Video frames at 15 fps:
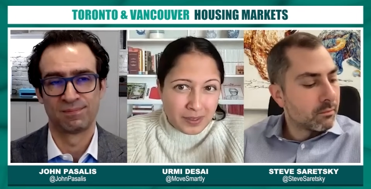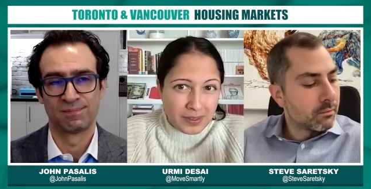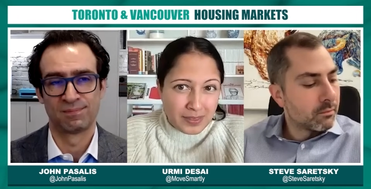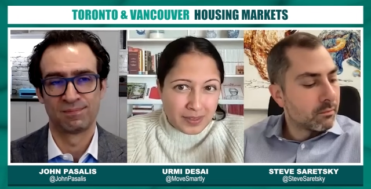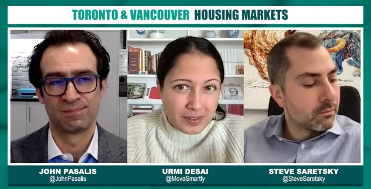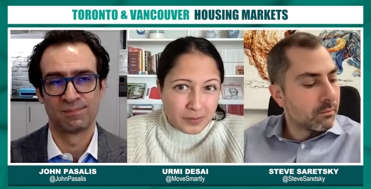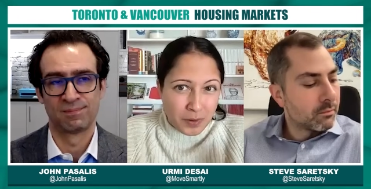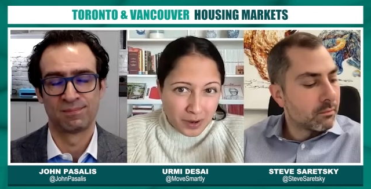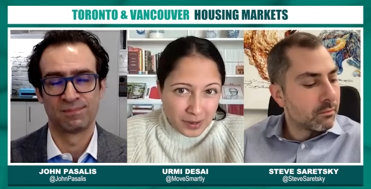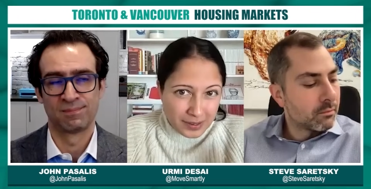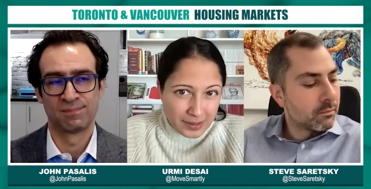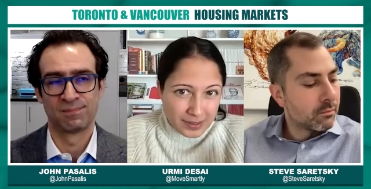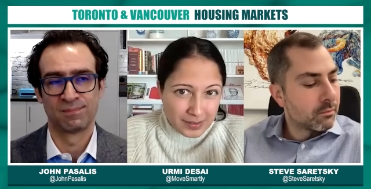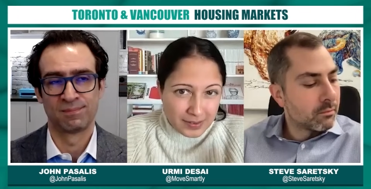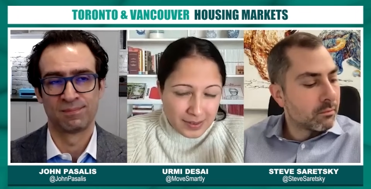Speaker 1: in these
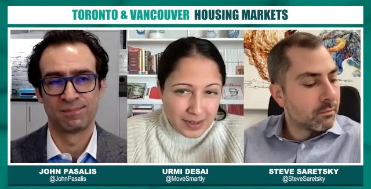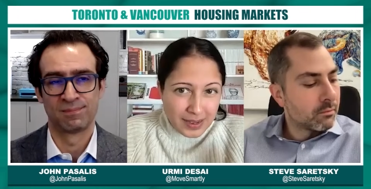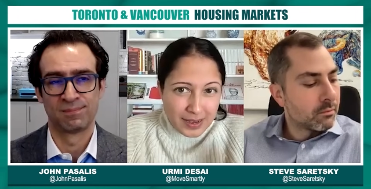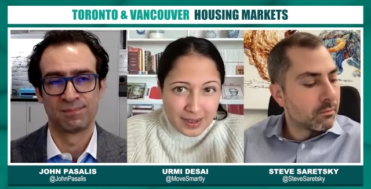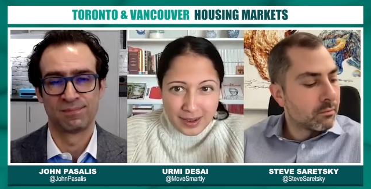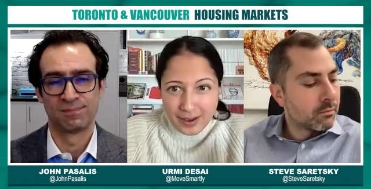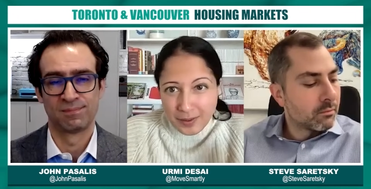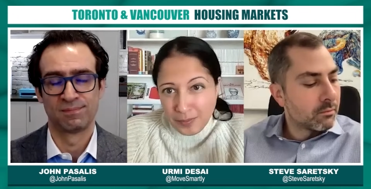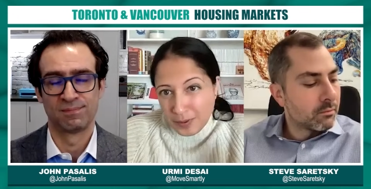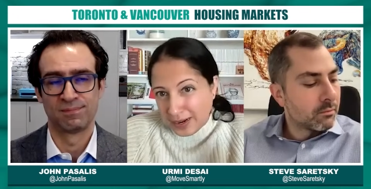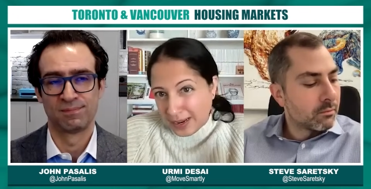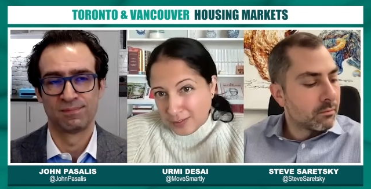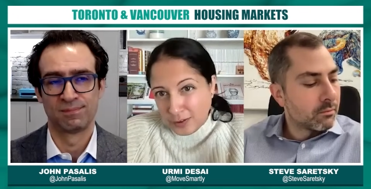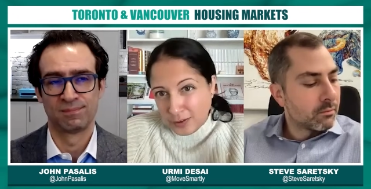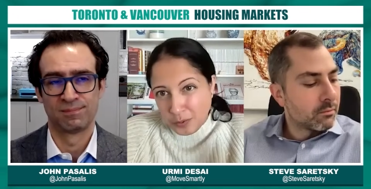markets. Uh, but
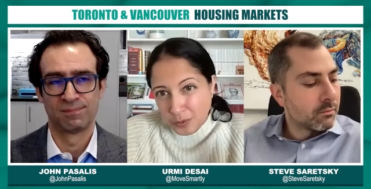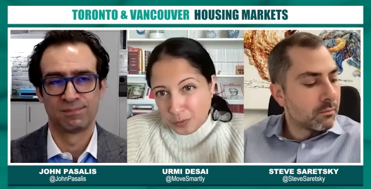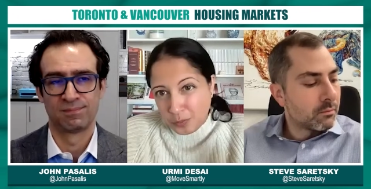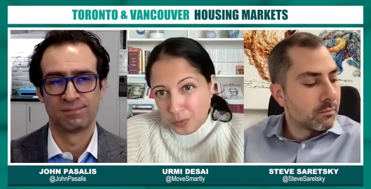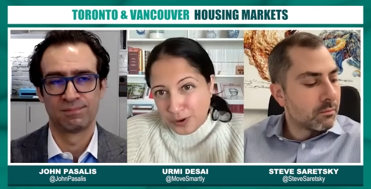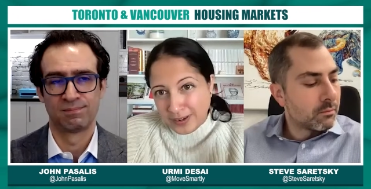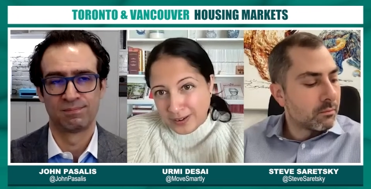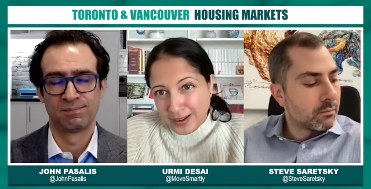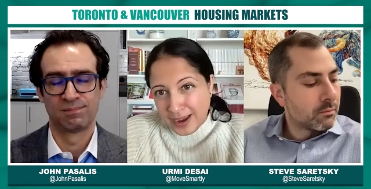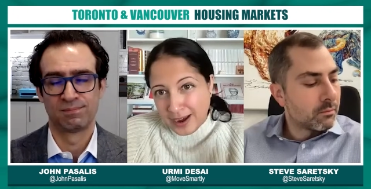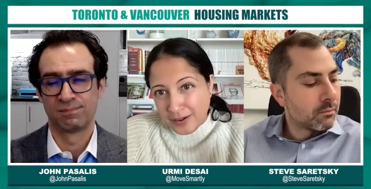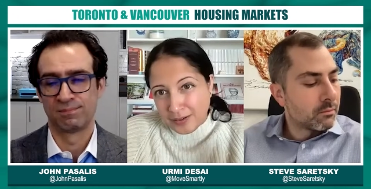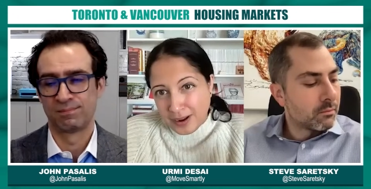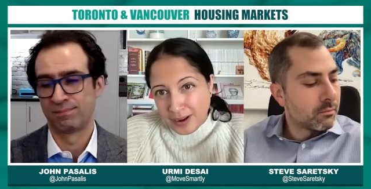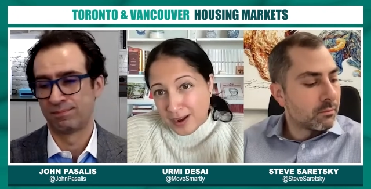as you both pointed
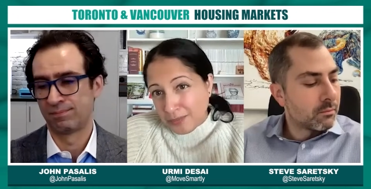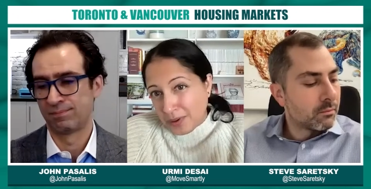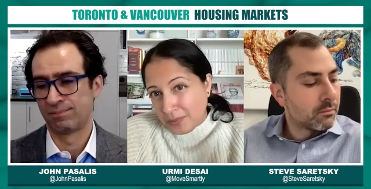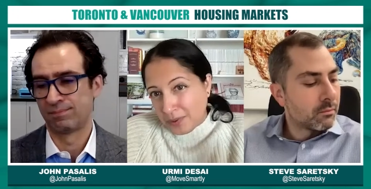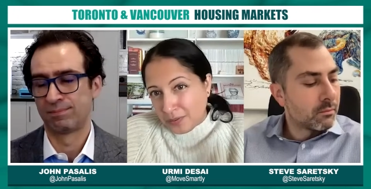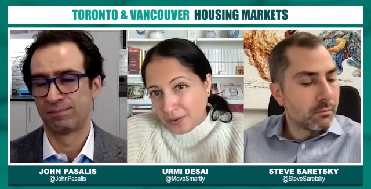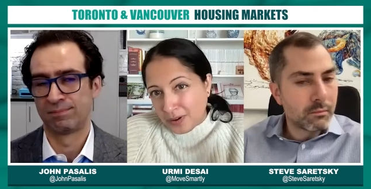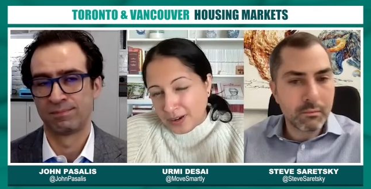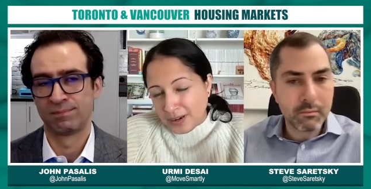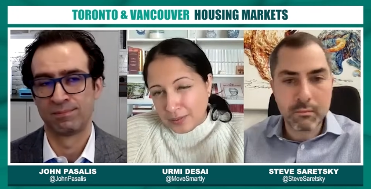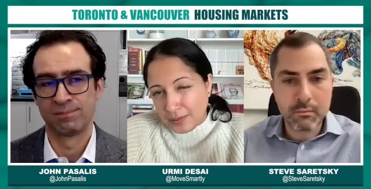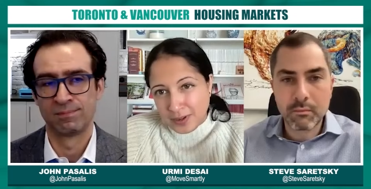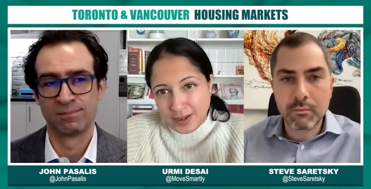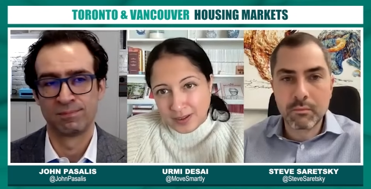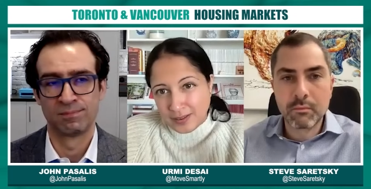out, I'm a bit worried
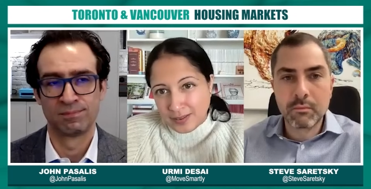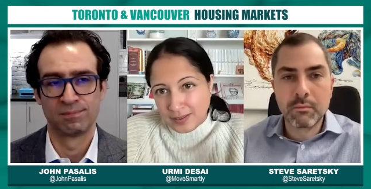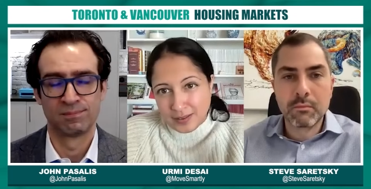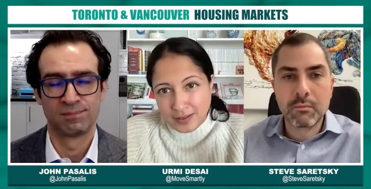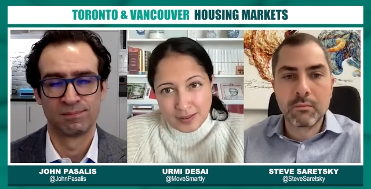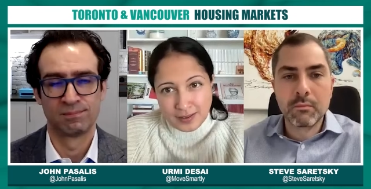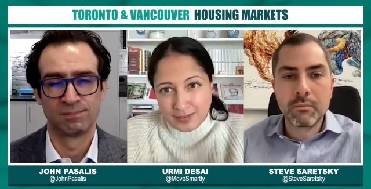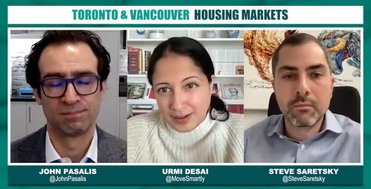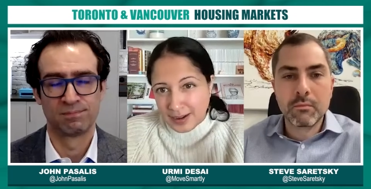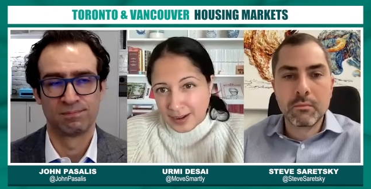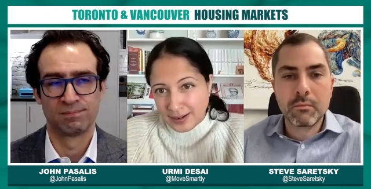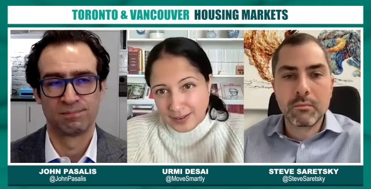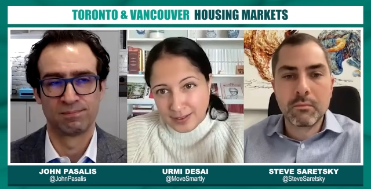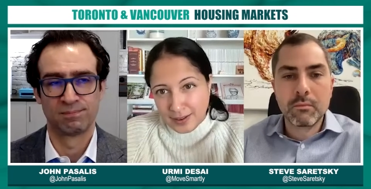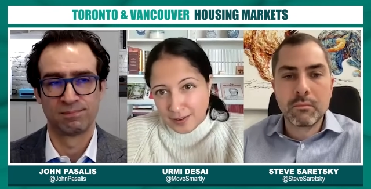because it's not
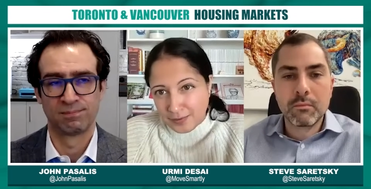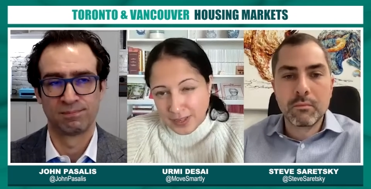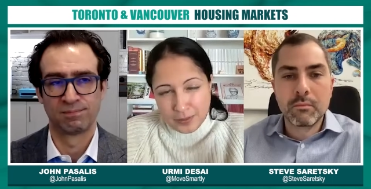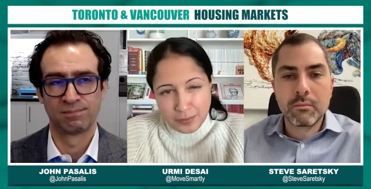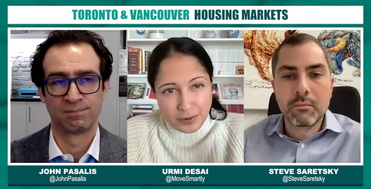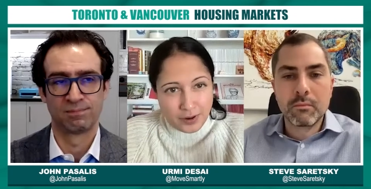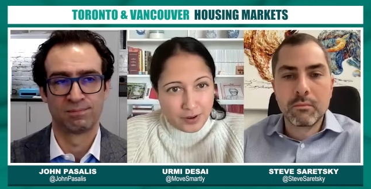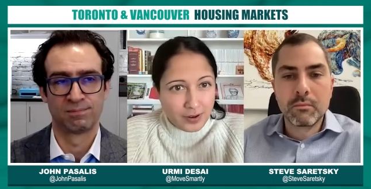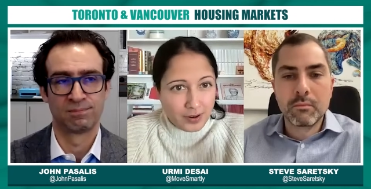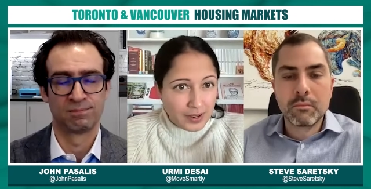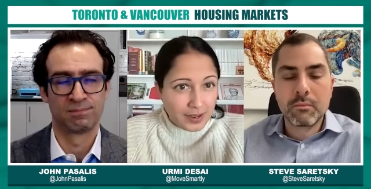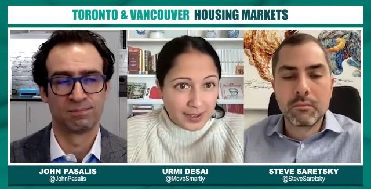going to solve labor.